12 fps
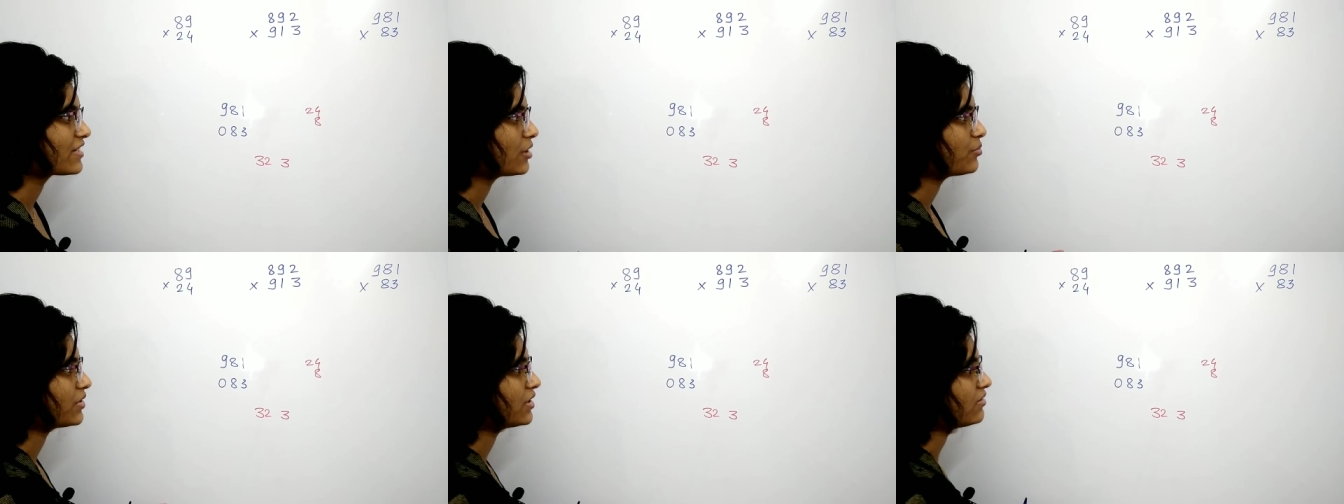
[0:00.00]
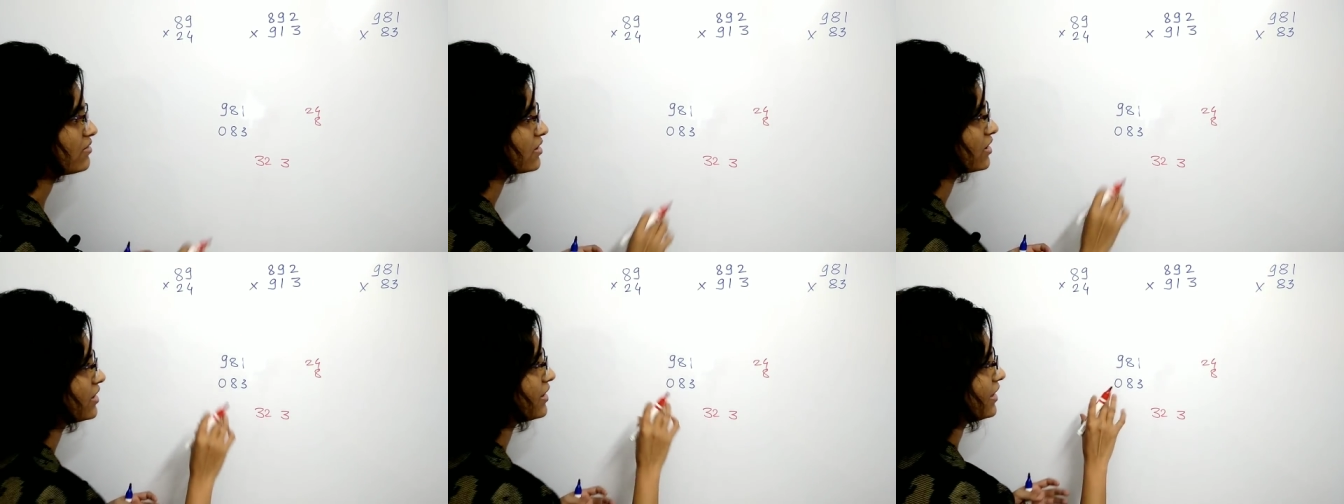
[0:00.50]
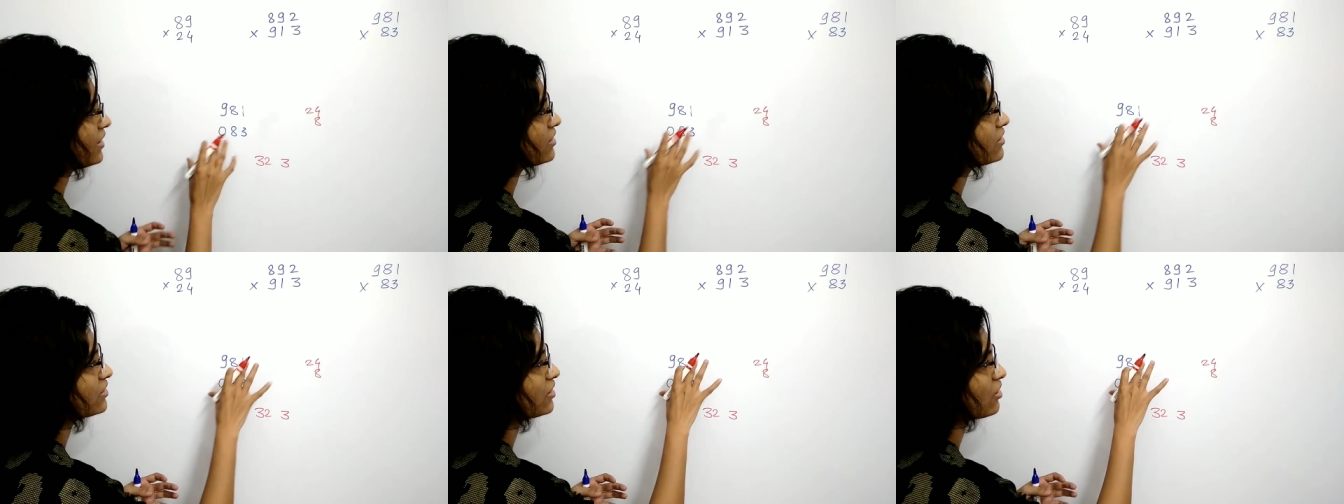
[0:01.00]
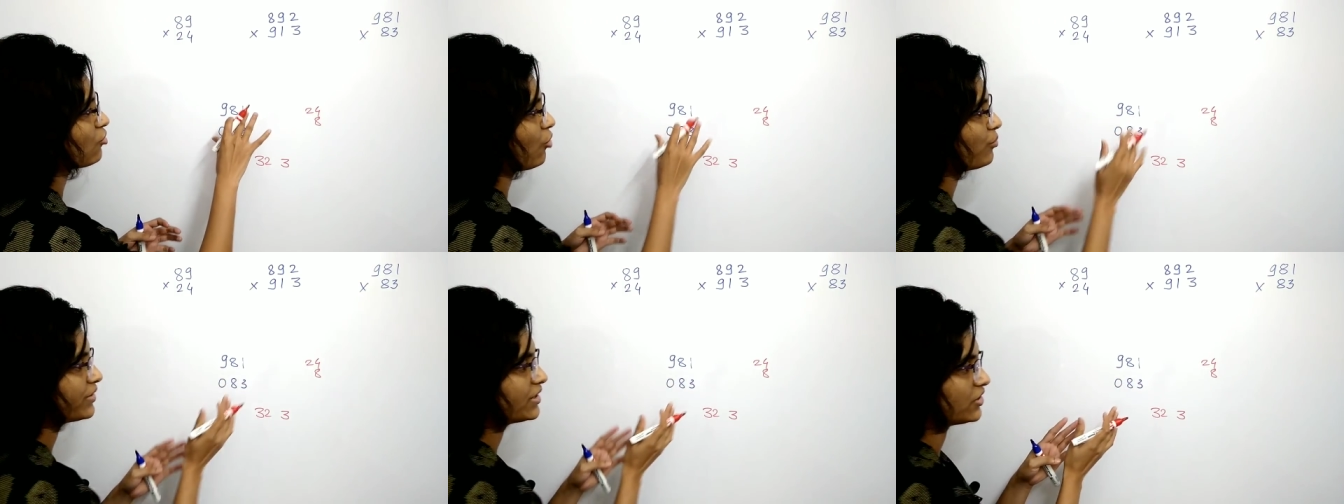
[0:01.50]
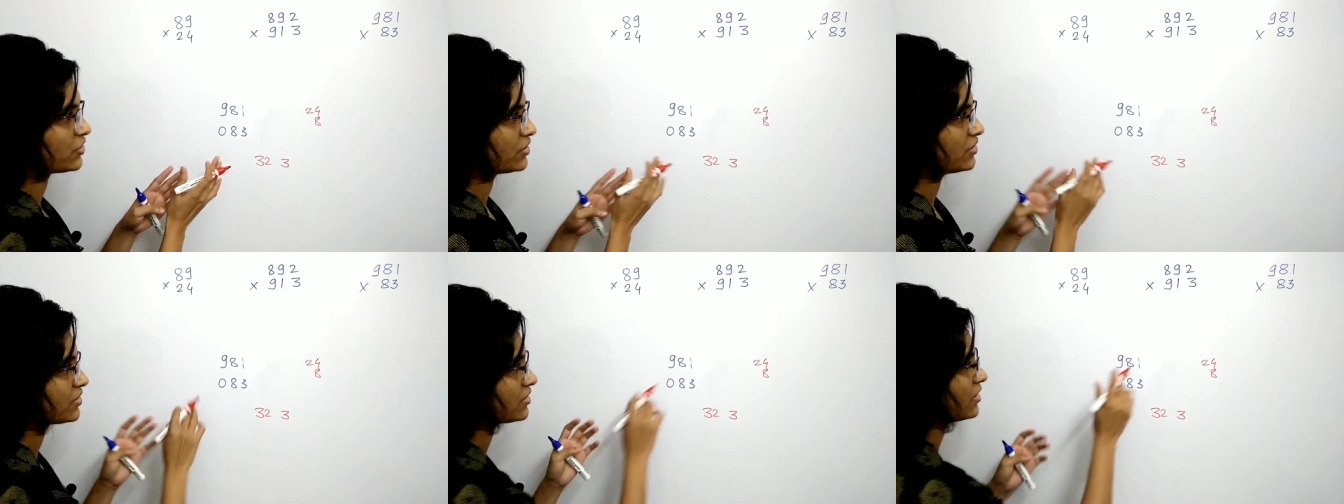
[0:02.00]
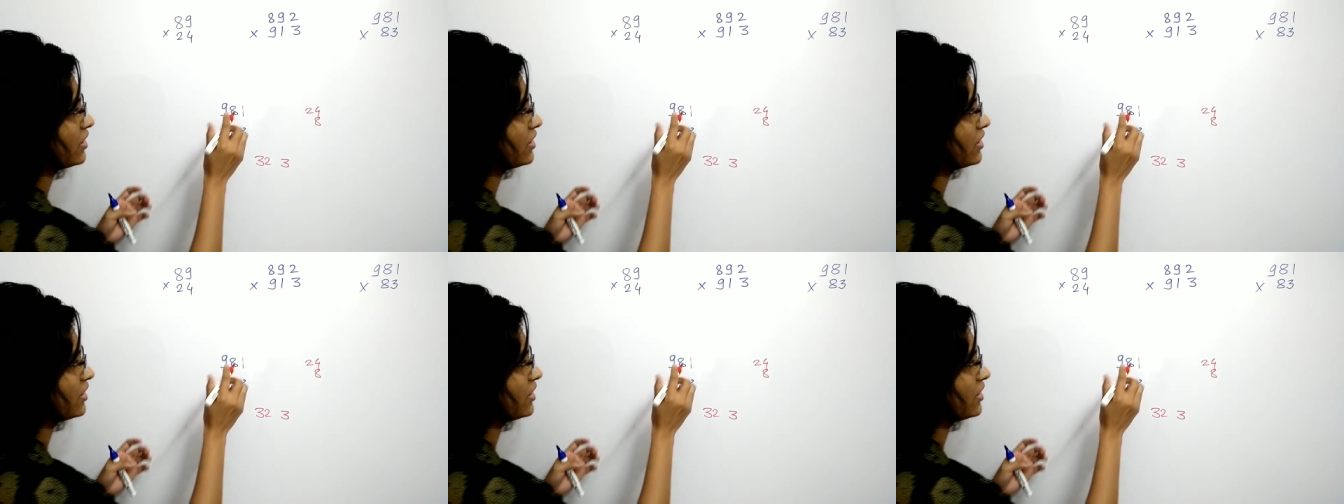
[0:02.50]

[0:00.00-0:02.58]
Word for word: step is take the combinations